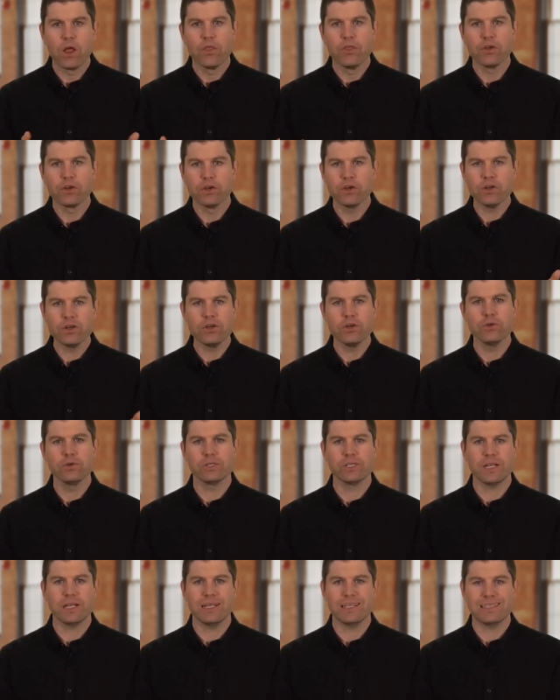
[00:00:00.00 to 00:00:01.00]
the good
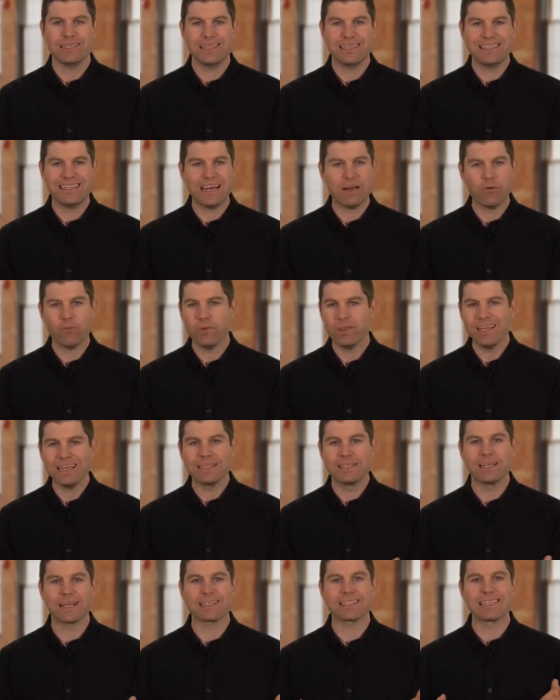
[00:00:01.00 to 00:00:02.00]
news is that it really
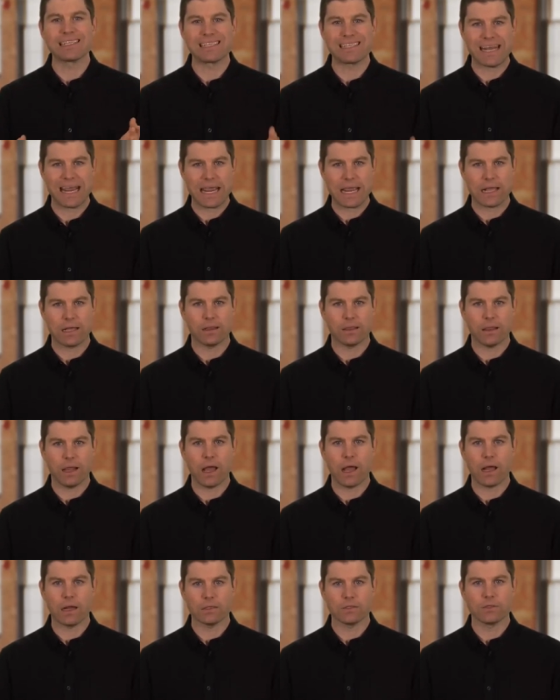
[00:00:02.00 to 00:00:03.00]
doesn't take a
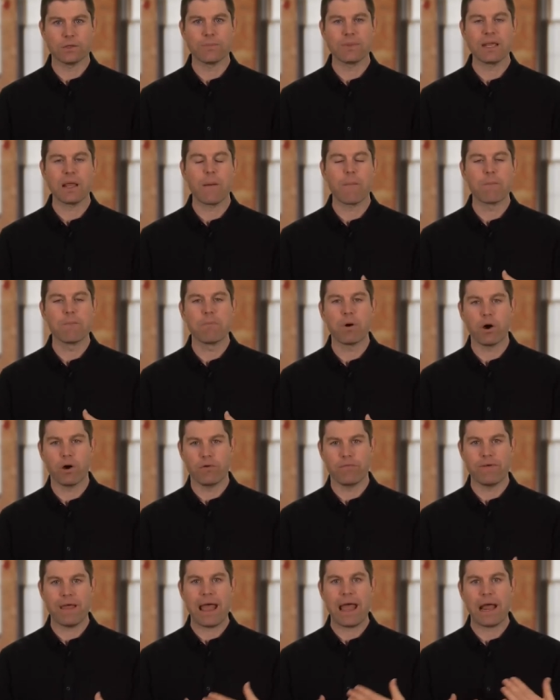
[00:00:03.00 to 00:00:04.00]
lot to be
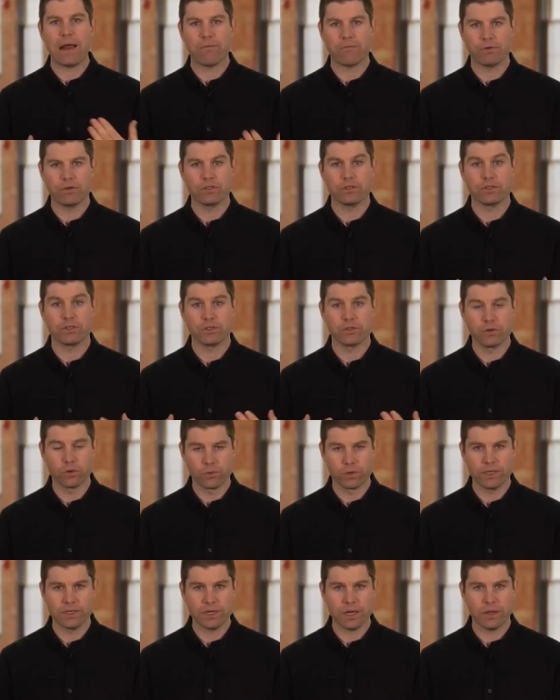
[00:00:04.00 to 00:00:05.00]
above average
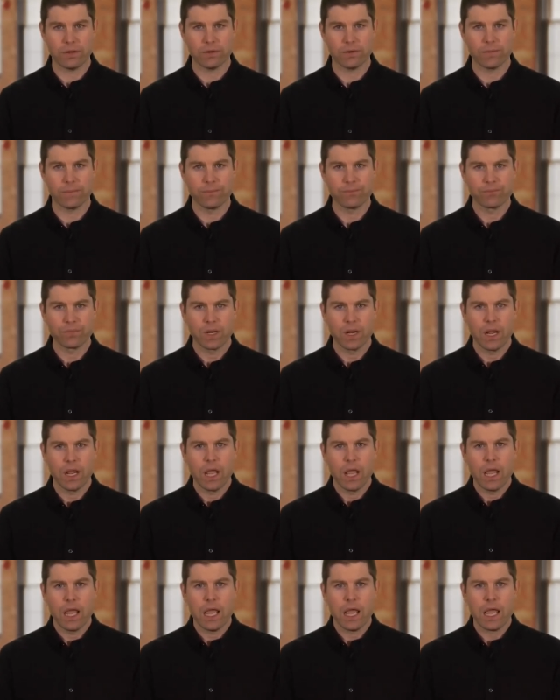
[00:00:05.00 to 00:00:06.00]
storyteller.
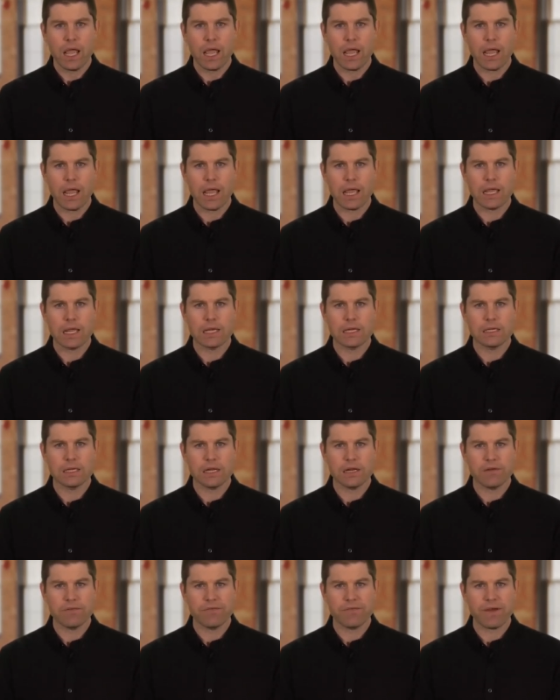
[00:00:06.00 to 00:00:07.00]
And
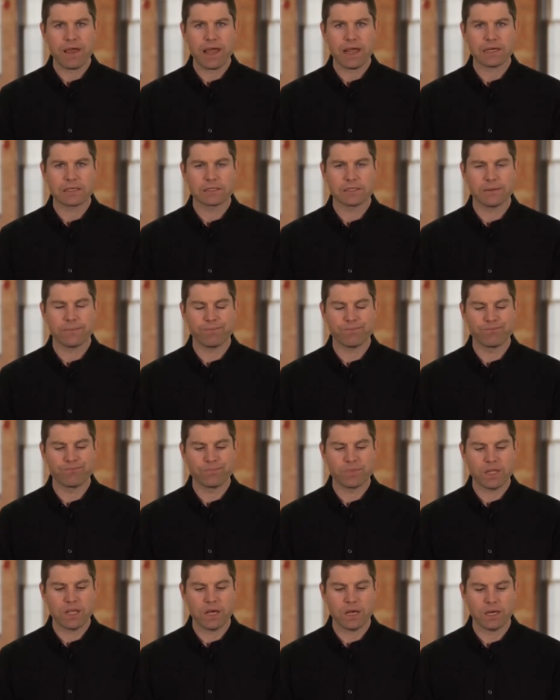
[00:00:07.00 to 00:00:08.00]
in fact,
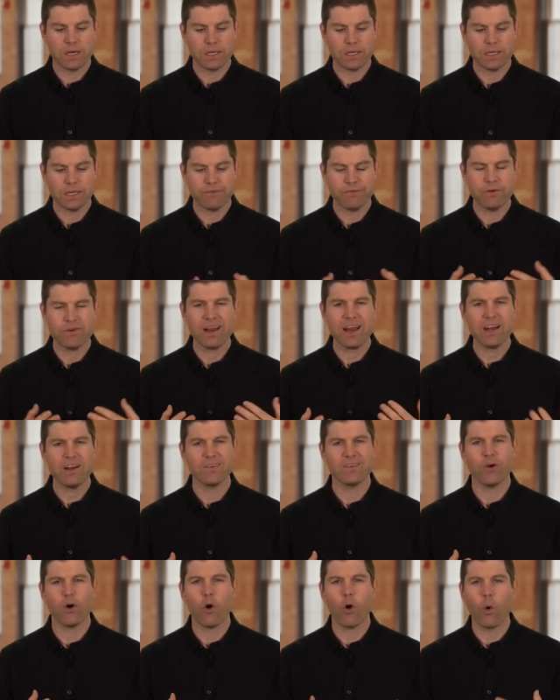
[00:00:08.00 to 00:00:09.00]
if you're
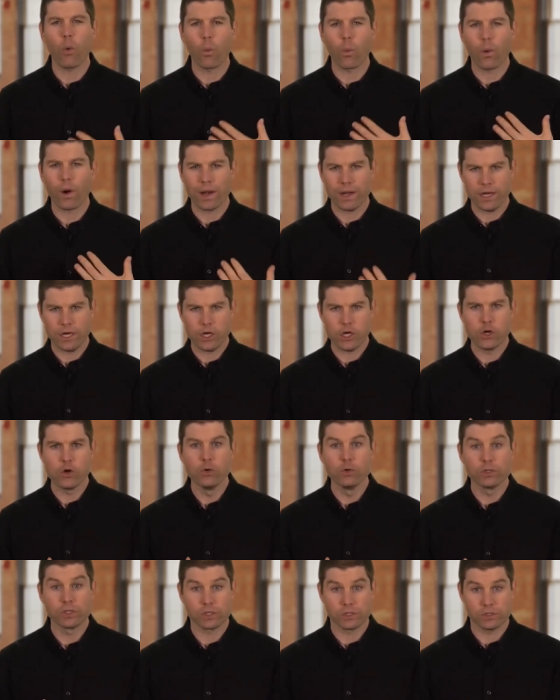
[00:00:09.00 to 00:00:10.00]
not already
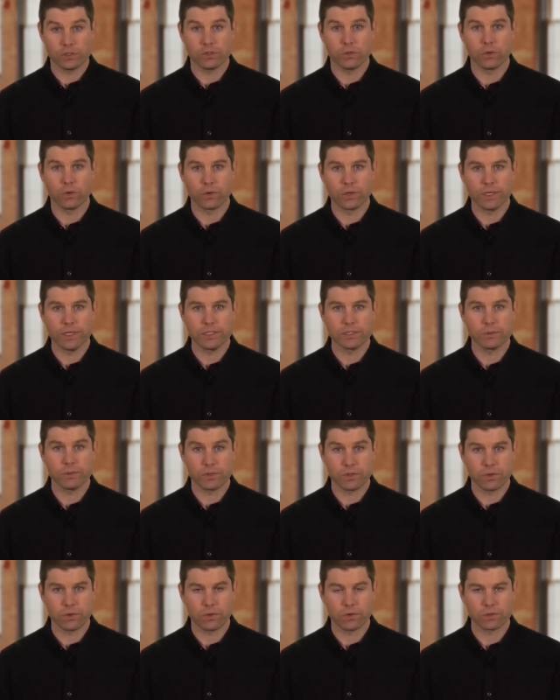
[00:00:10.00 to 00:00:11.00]
using stories
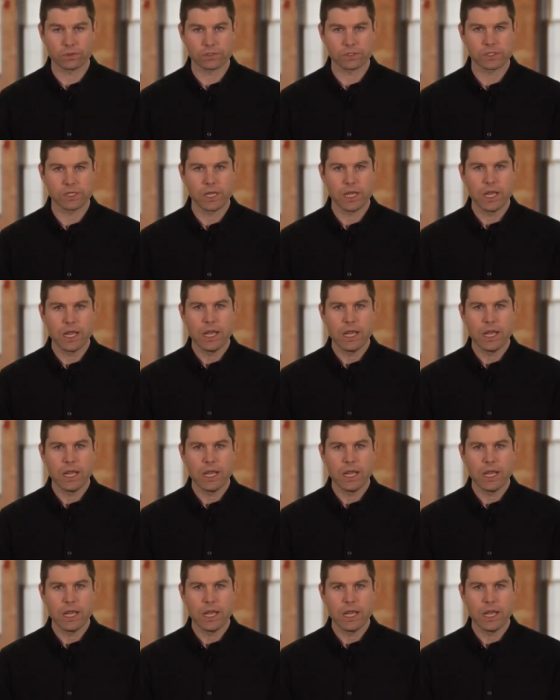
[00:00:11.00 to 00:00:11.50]
with girls,